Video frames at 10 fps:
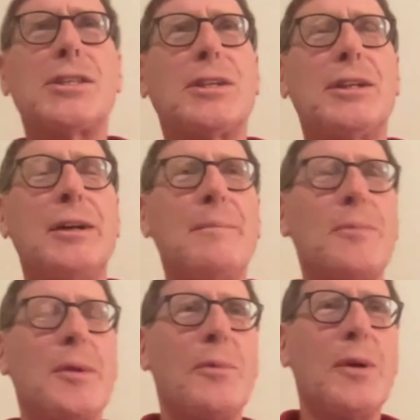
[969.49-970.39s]
And
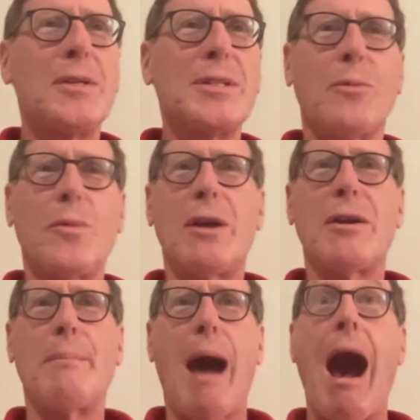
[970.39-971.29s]
where
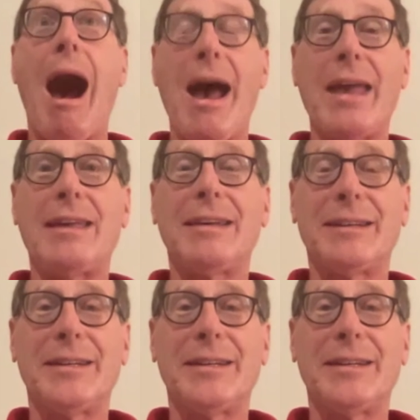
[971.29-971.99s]
am I?